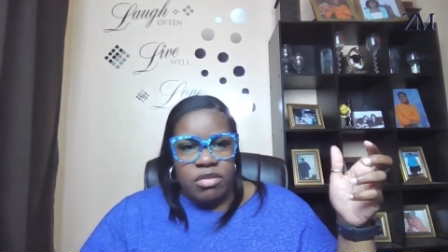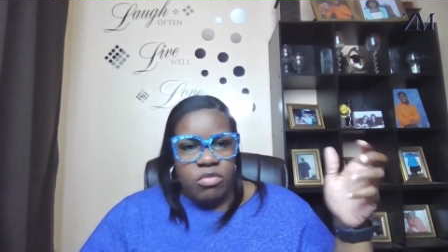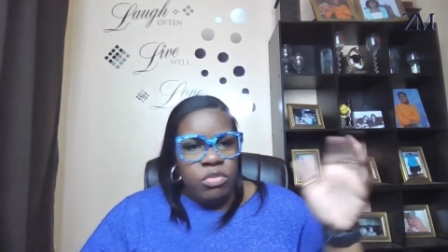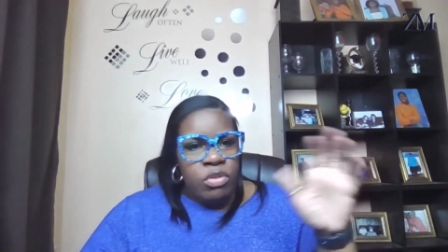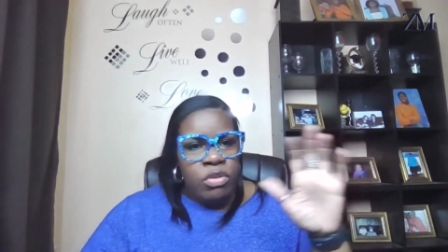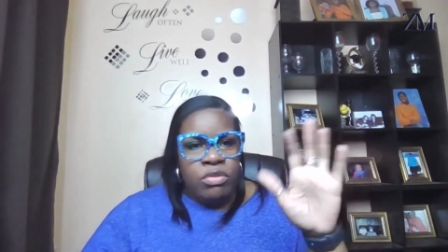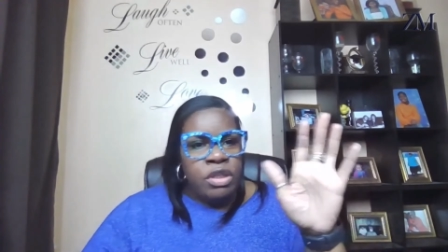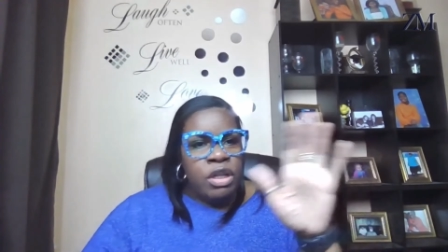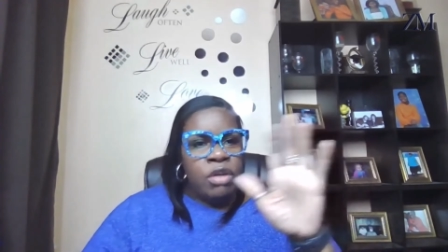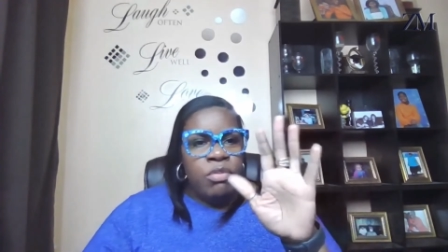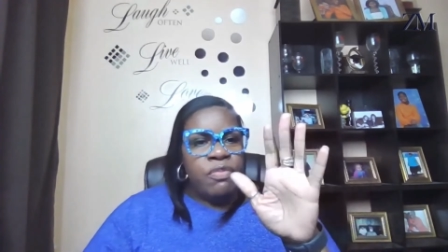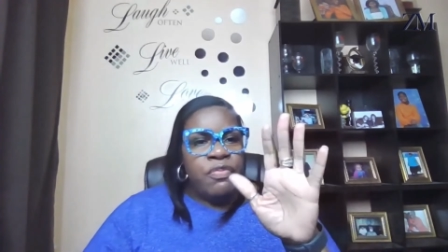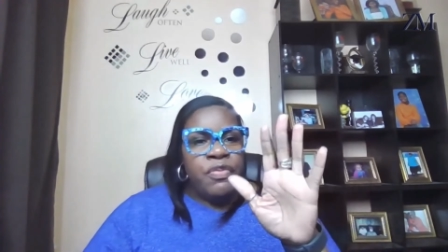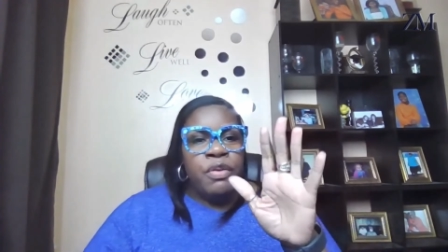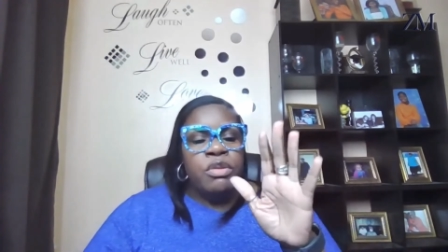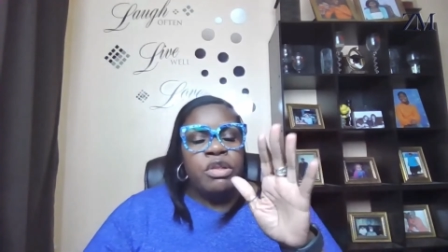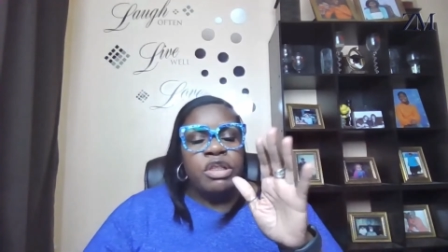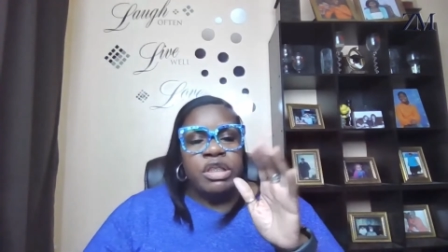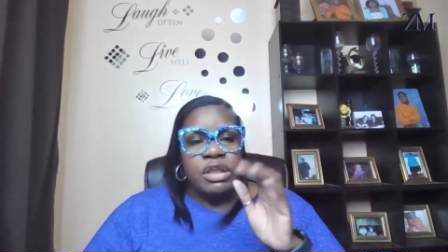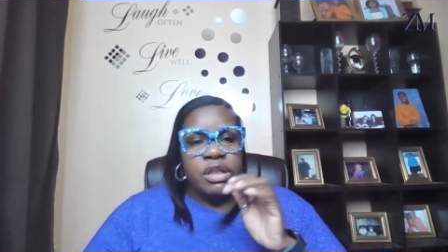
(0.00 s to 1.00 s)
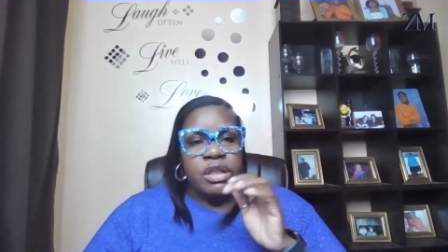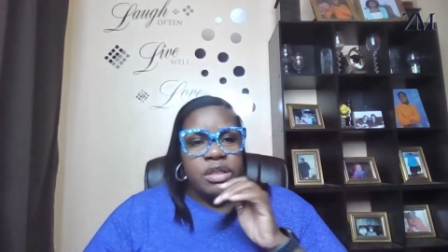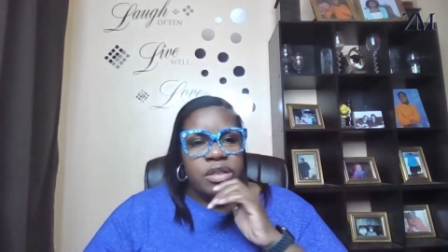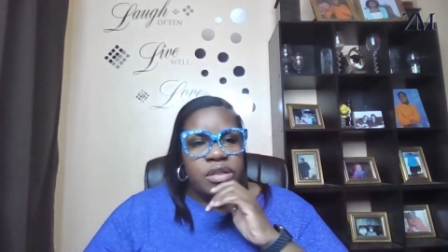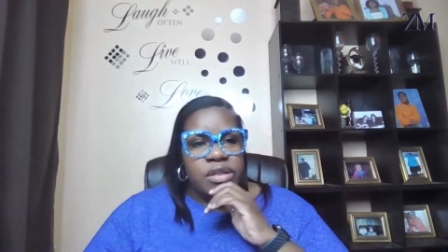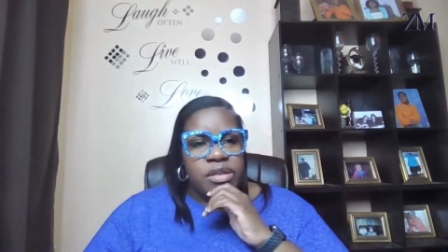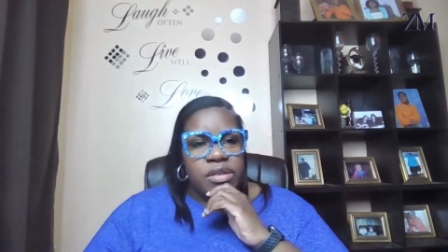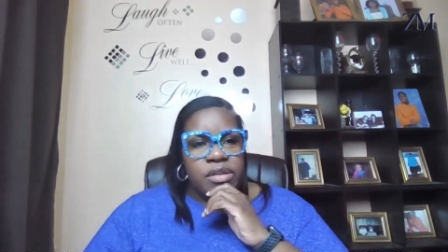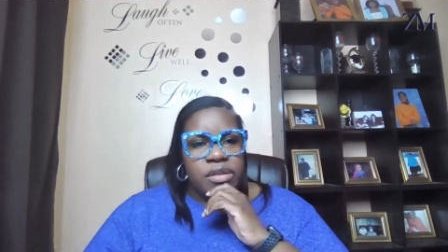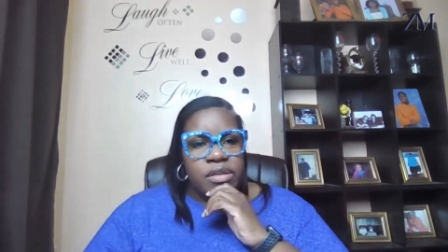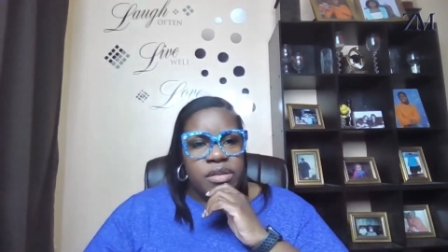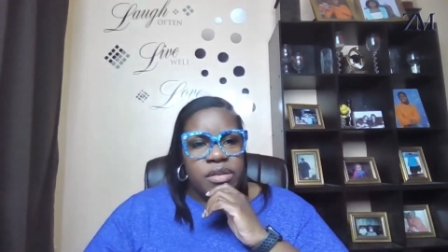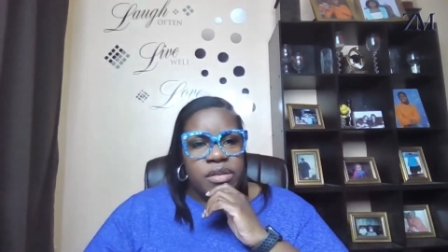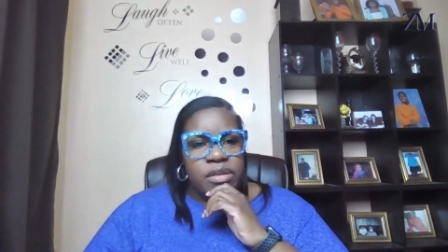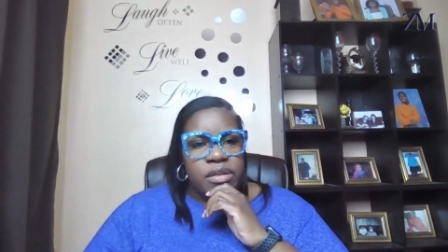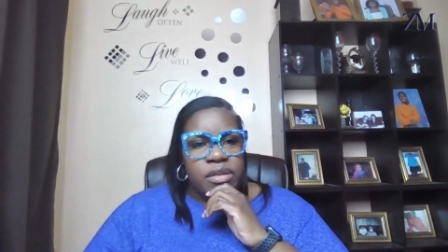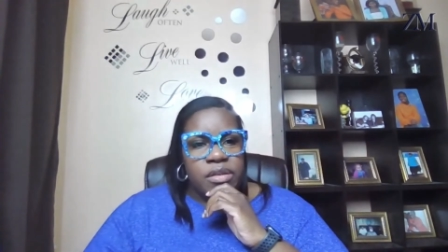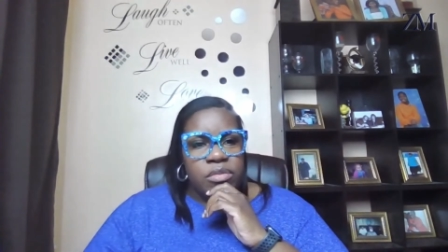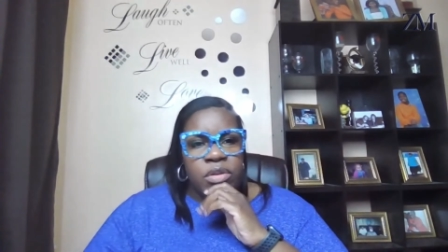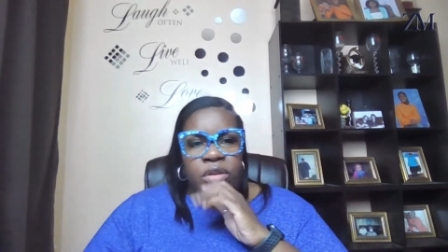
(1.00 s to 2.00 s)
We don't deal with foolishness.
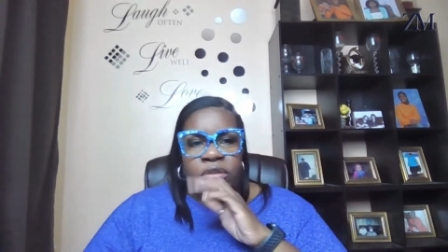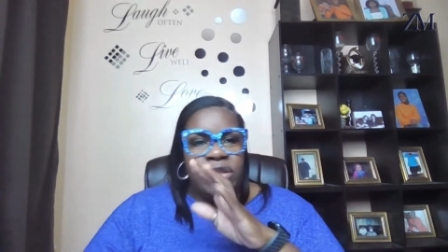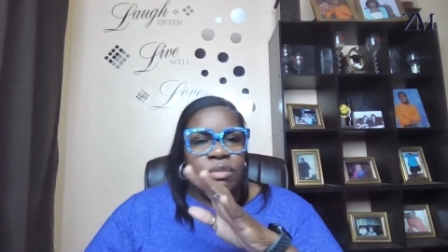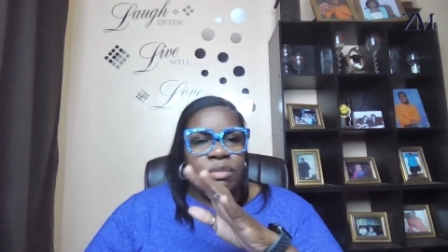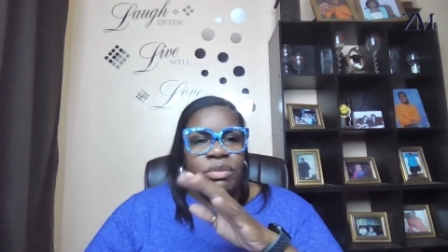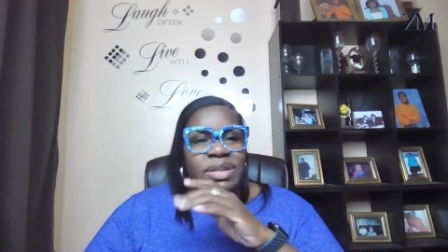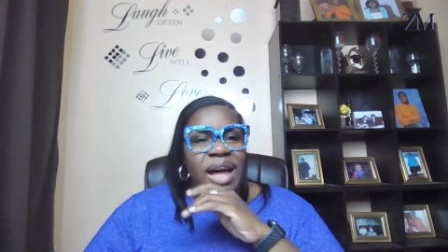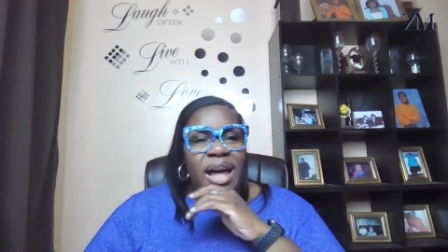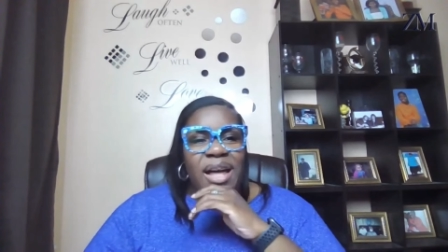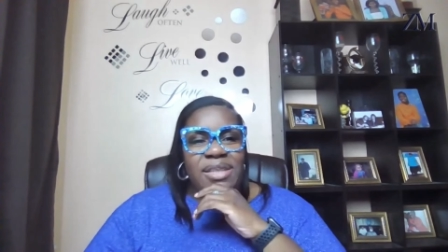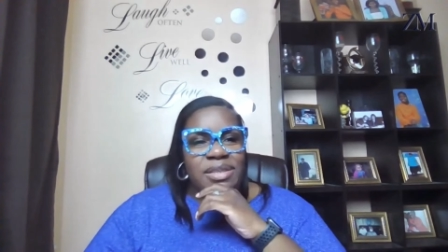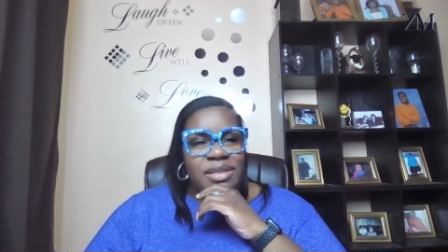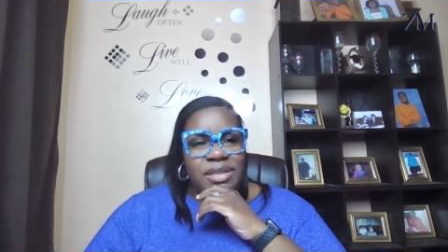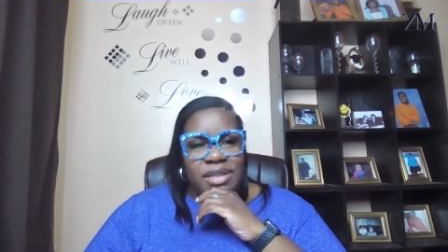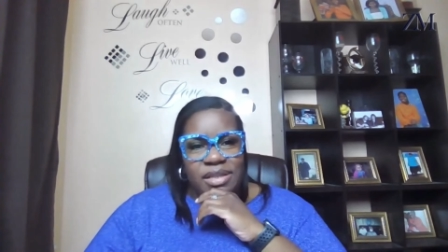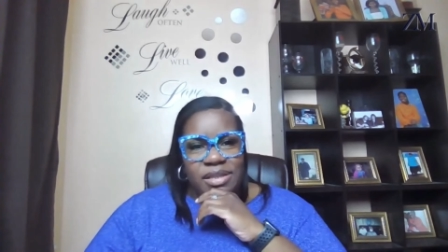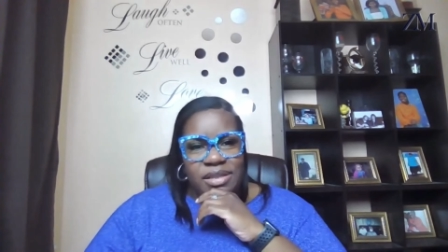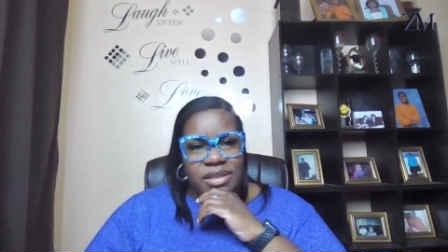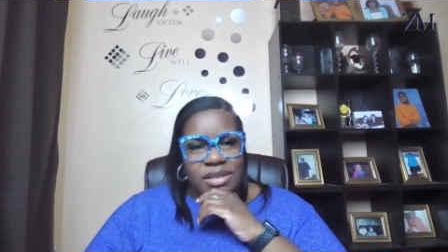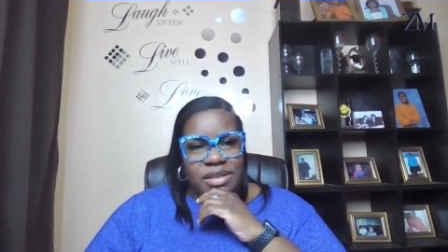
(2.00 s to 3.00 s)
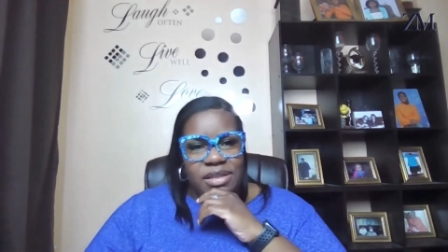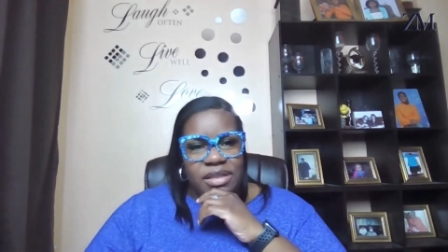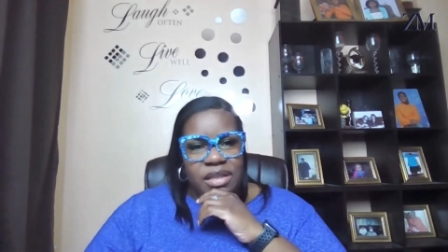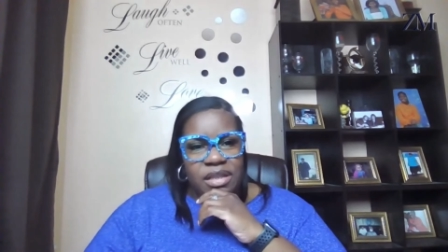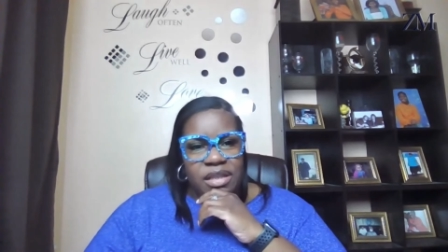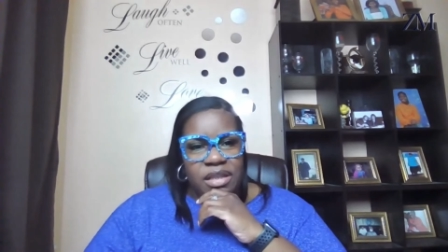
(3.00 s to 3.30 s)
We don't deal with nonsense.